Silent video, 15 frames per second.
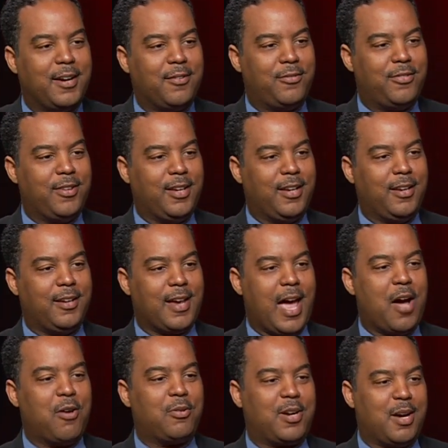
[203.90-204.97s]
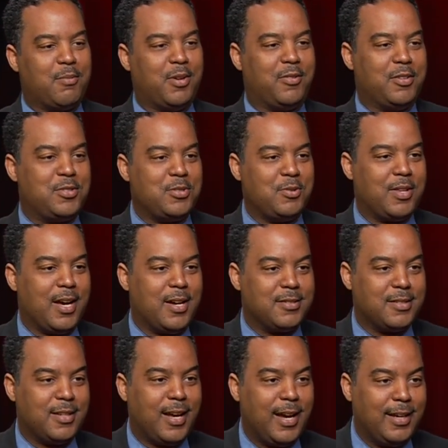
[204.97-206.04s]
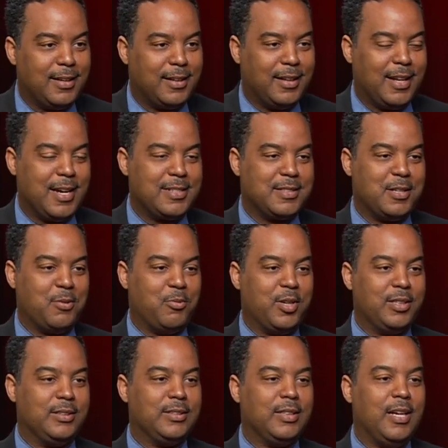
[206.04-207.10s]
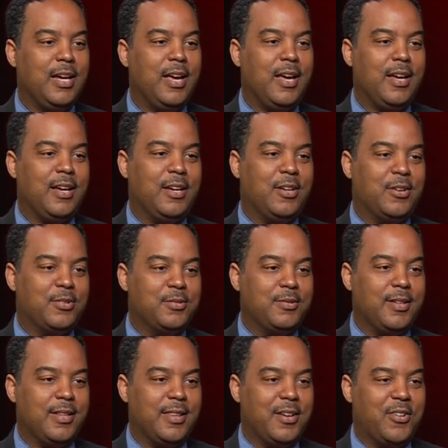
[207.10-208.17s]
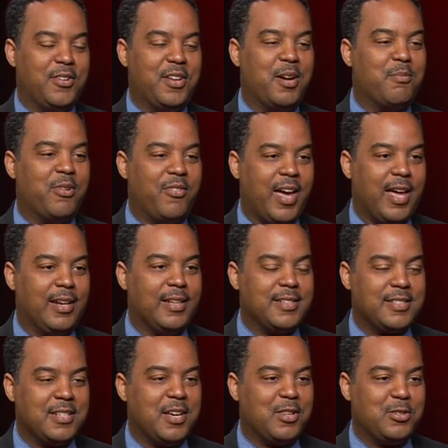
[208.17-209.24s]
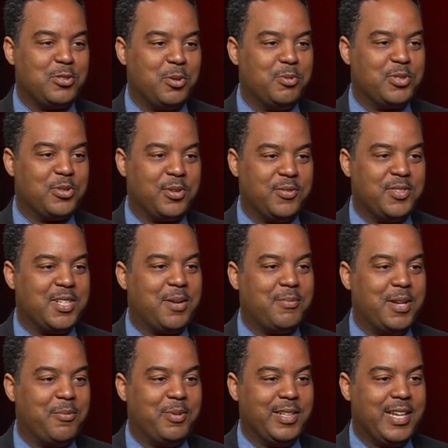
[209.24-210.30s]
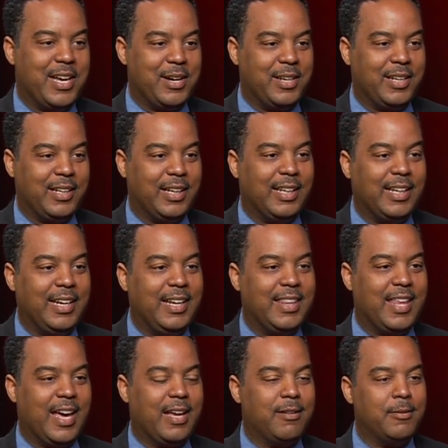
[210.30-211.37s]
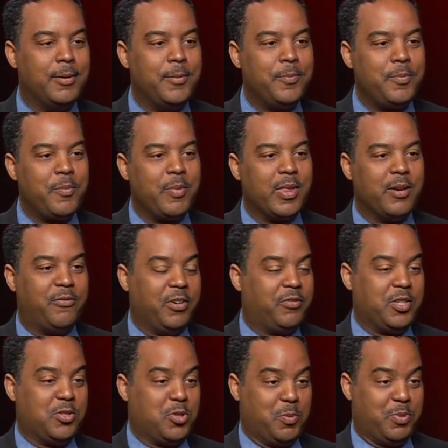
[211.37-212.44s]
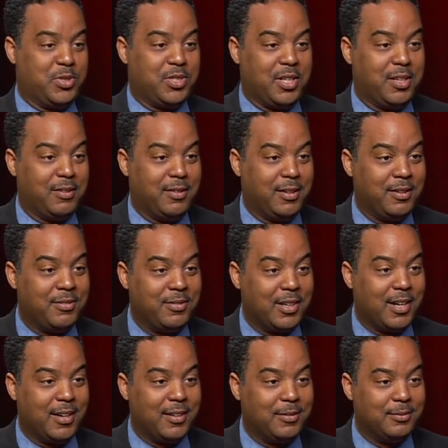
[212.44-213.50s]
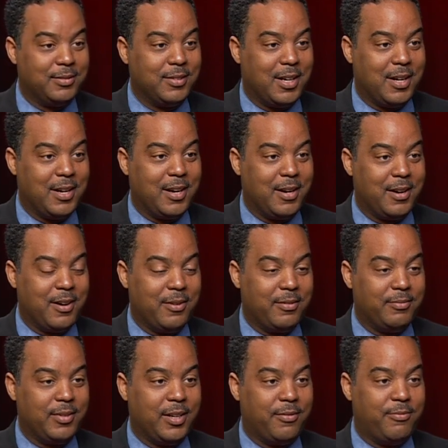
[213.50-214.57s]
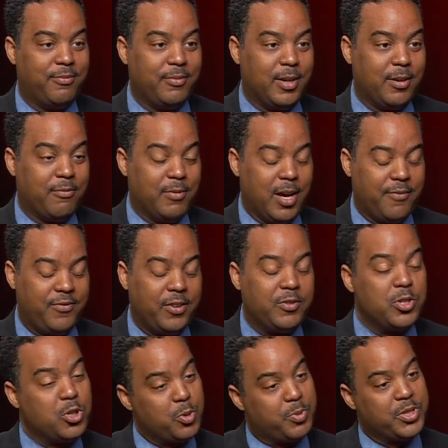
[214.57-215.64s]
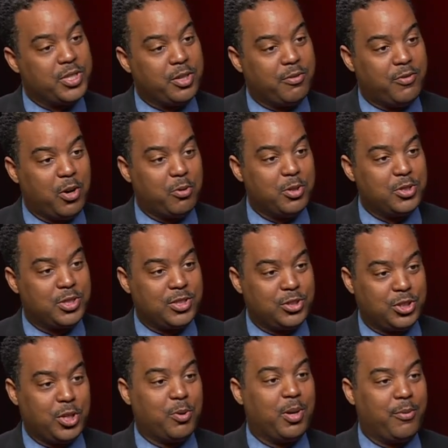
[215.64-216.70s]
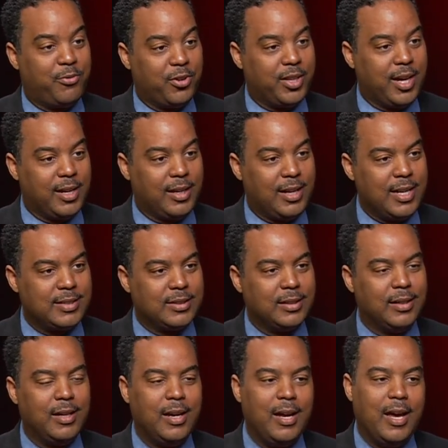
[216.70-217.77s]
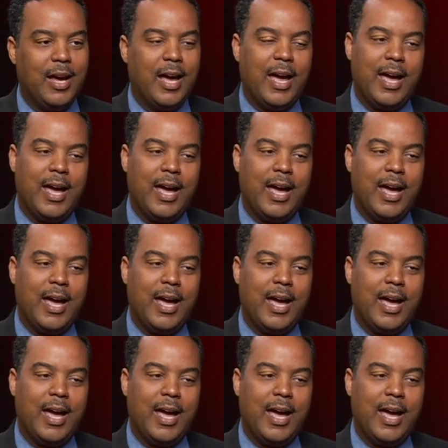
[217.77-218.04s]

of the outcome of the 2008 election in which. Mm-hmm you know, there are a number of analysts and others who were sort of jumping up and down in glee that 52% of the uh, uh, uh, hmm. 52% of voters showed up for that election. Right.